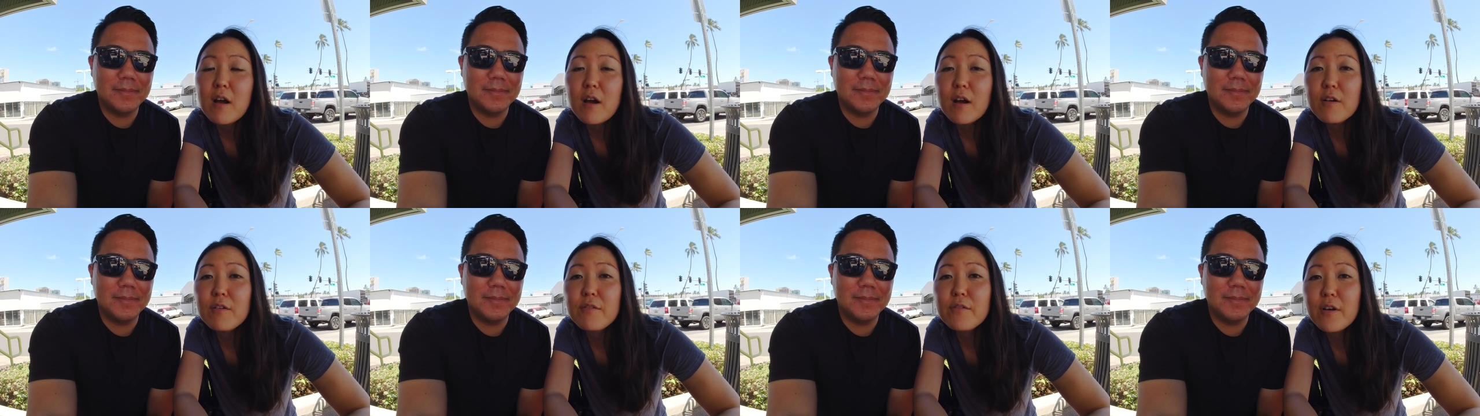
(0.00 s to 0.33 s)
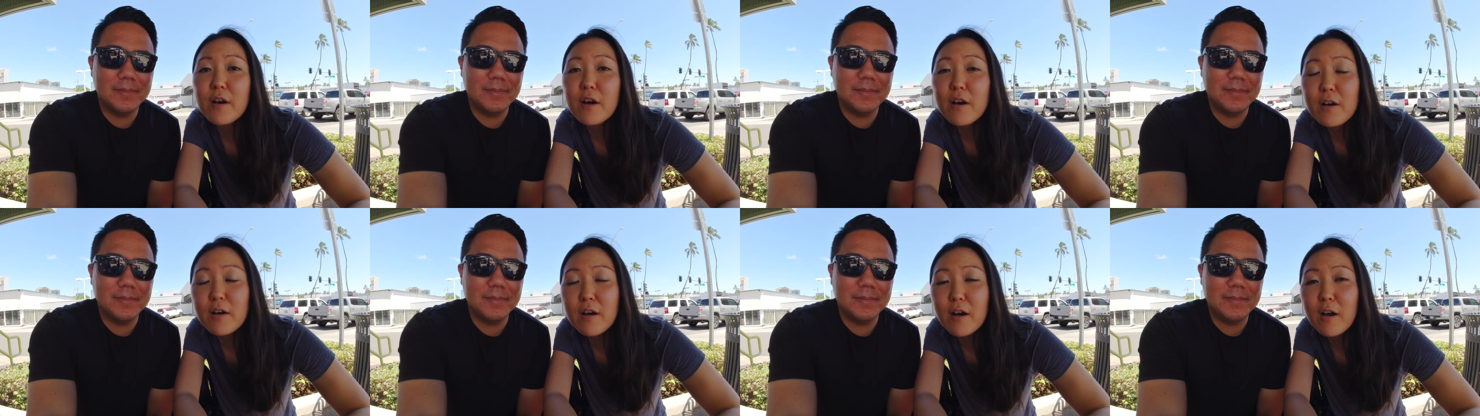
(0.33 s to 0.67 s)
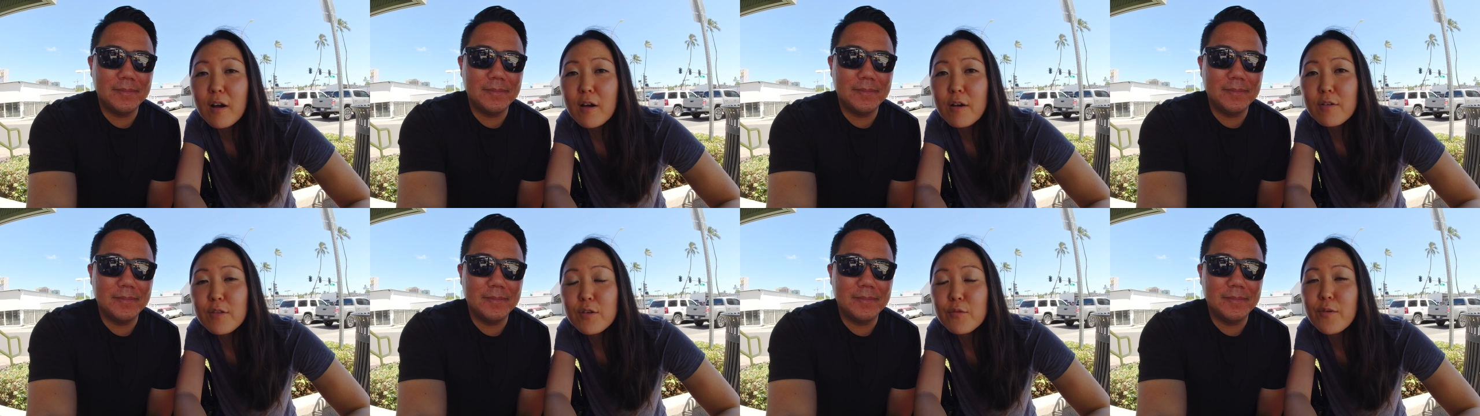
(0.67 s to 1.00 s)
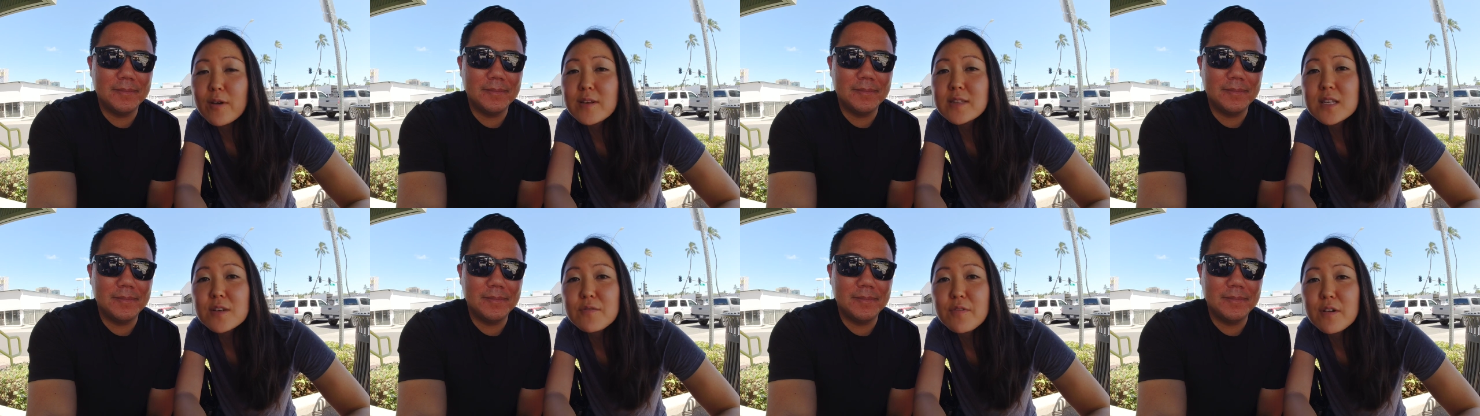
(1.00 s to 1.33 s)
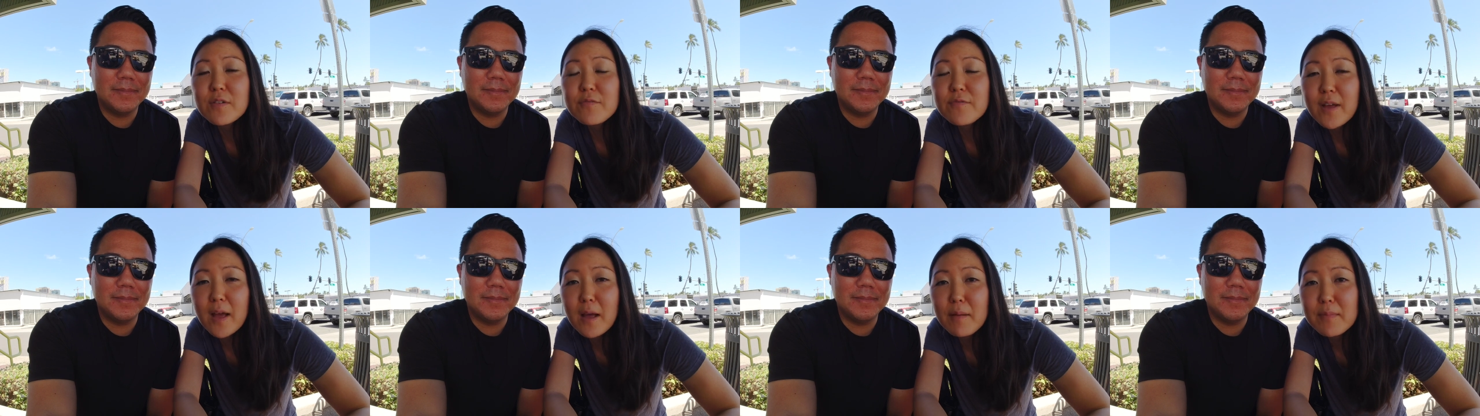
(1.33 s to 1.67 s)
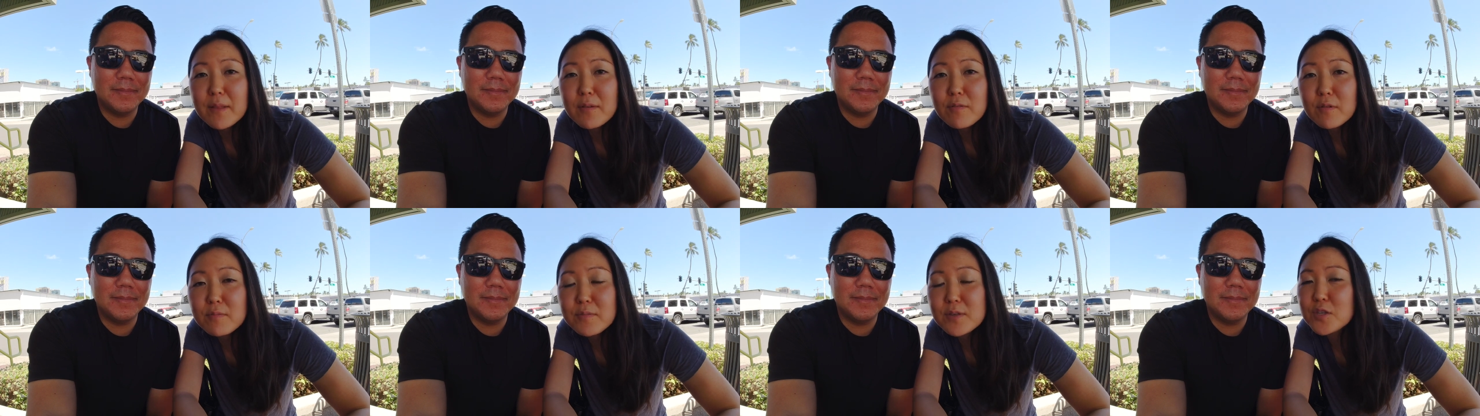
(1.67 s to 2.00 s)
Speaker 1: our, our, the rest of our
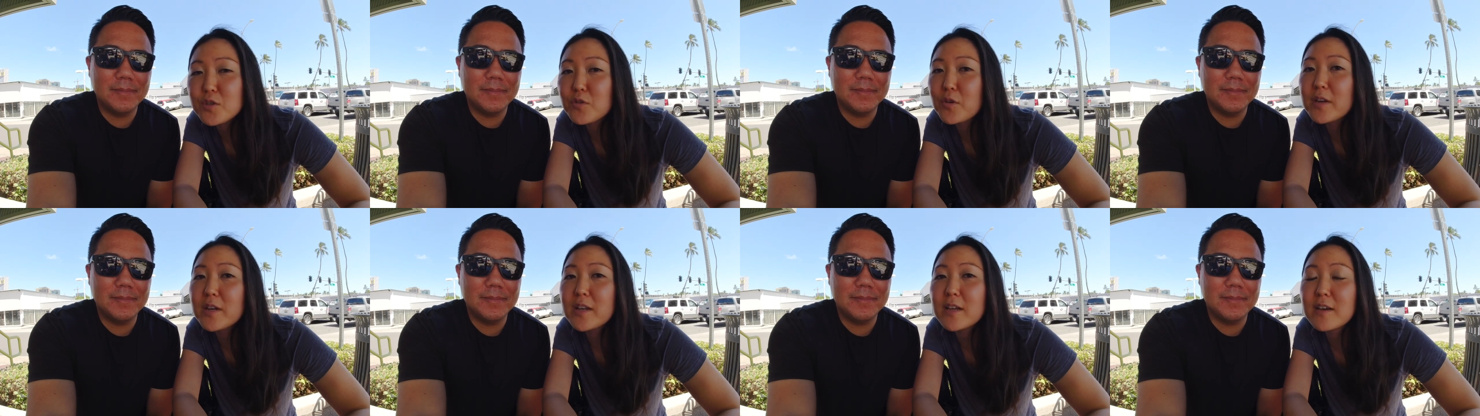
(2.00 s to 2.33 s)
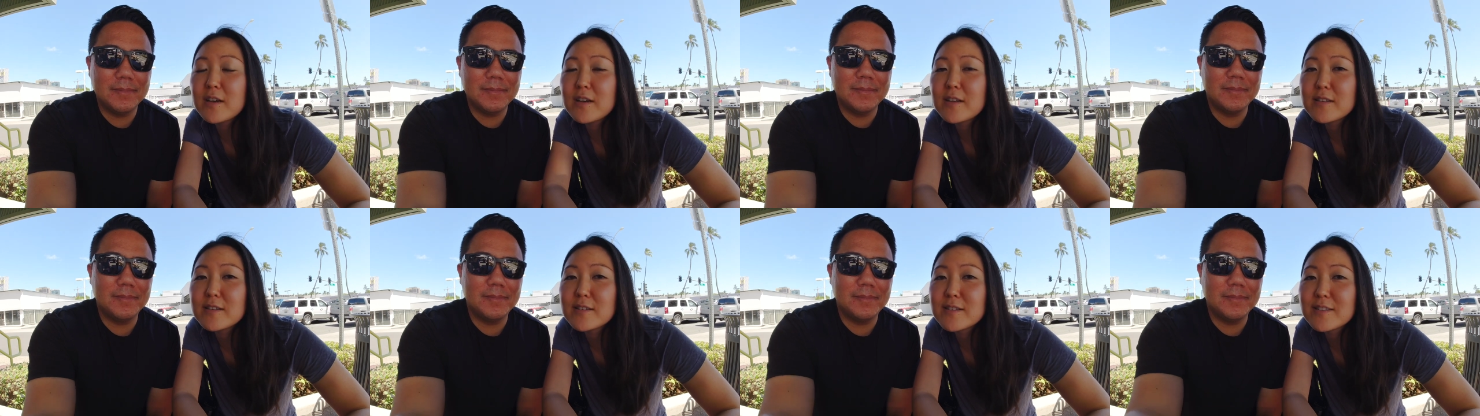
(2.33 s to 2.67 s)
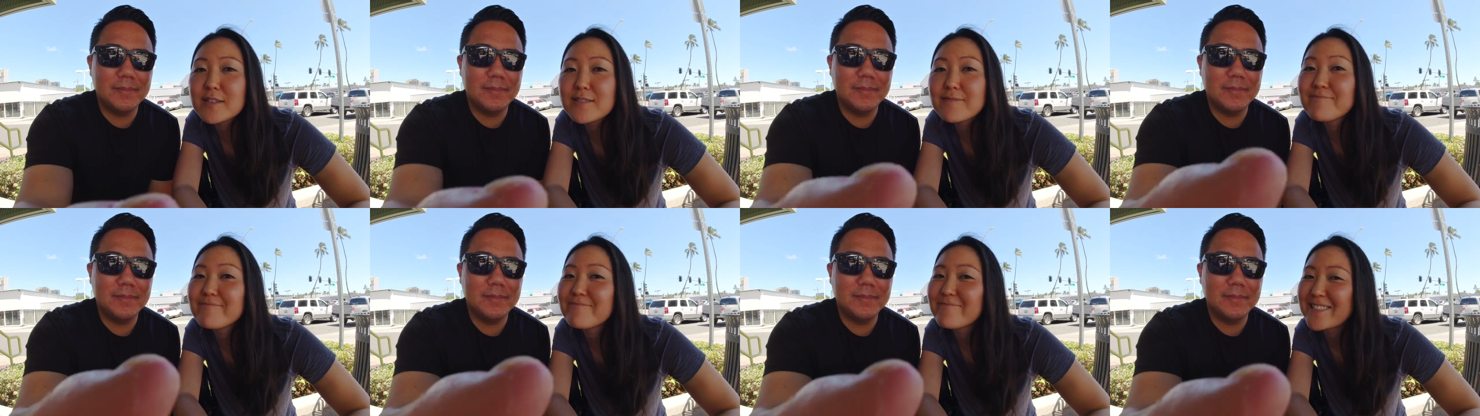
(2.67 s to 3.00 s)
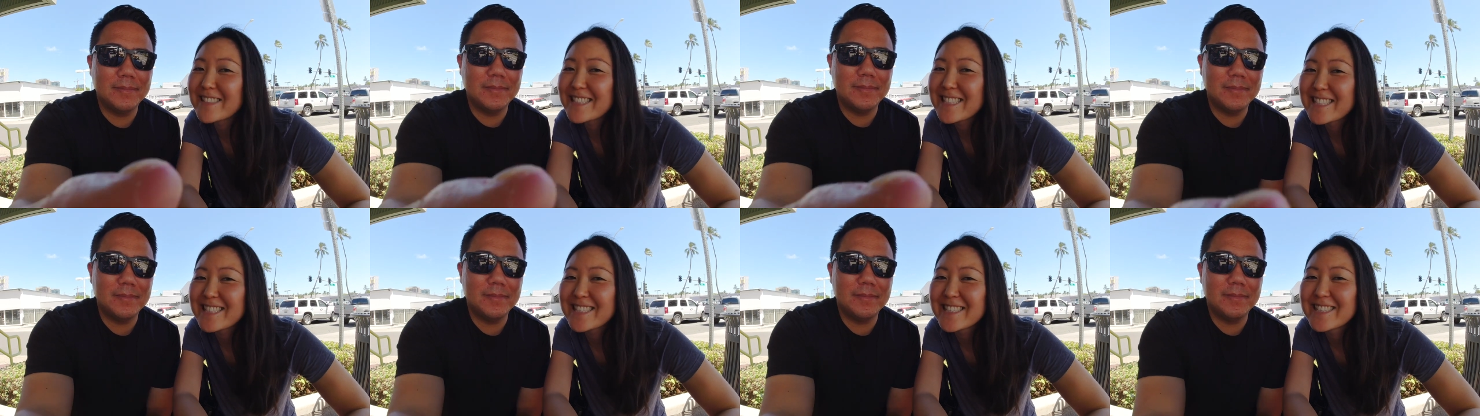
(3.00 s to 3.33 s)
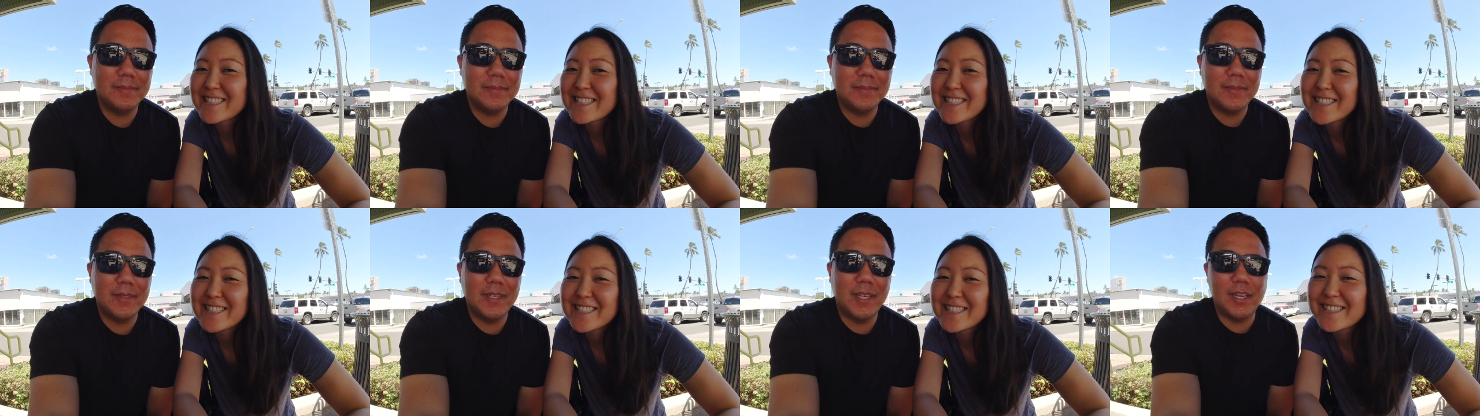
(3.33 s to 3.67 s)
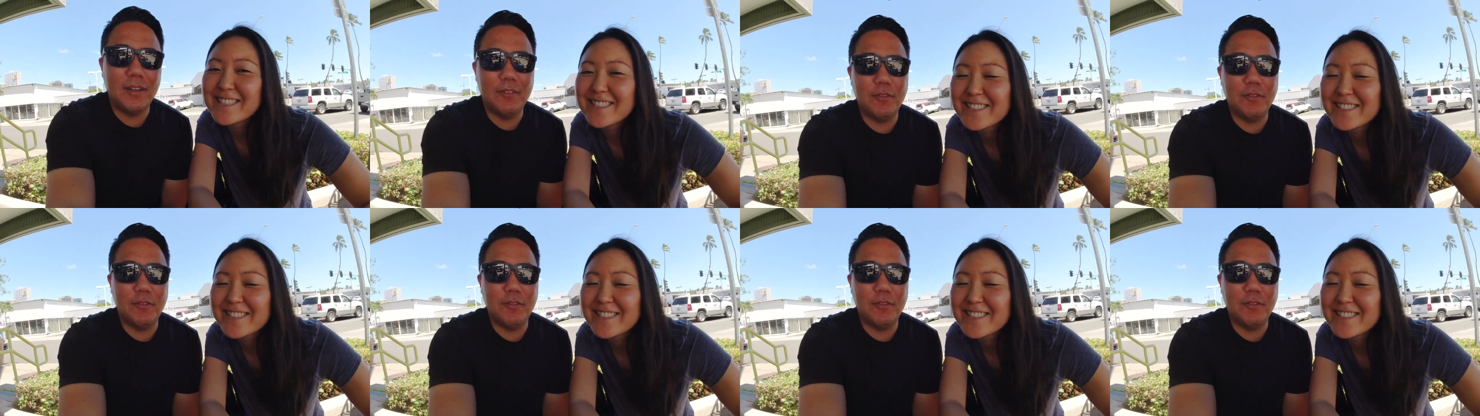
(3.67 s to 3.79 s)
family will be joining us.